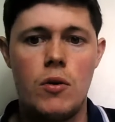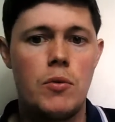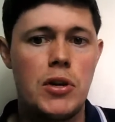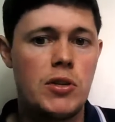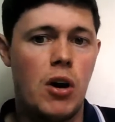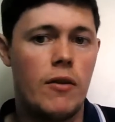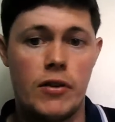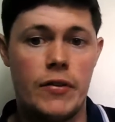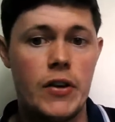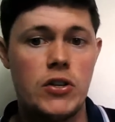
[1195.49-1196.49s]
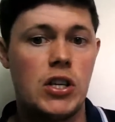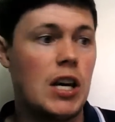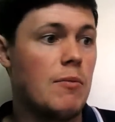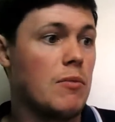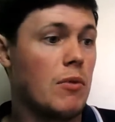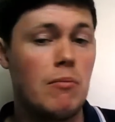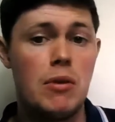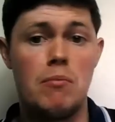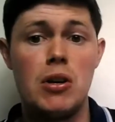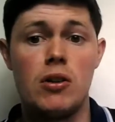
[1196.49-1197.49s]
It doesn't matter if it's first game,
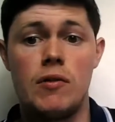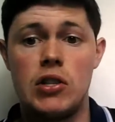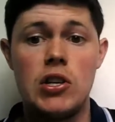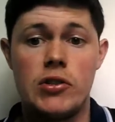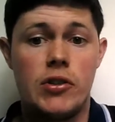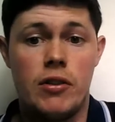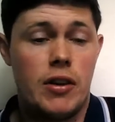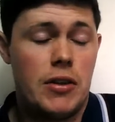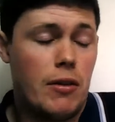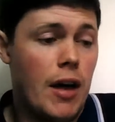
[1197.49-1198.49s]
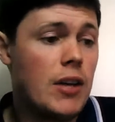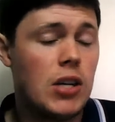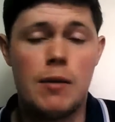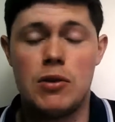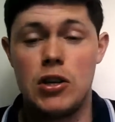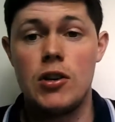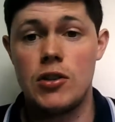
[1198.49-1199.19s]
middle of the season, or the last game of the season.